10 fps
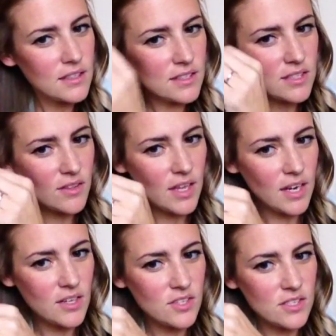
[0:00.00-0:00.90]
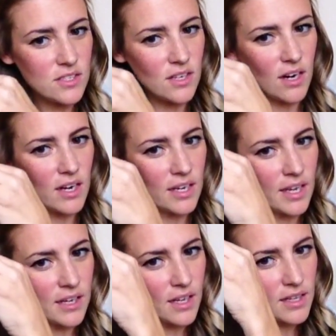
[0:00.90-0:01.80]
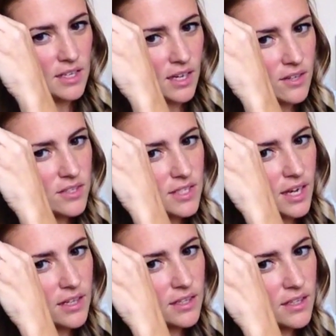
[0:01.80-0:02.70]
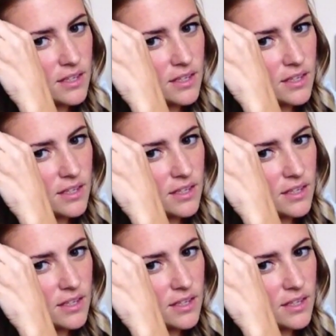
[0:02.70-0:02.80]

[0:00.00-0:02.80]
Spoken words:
So then I just start again on the other side.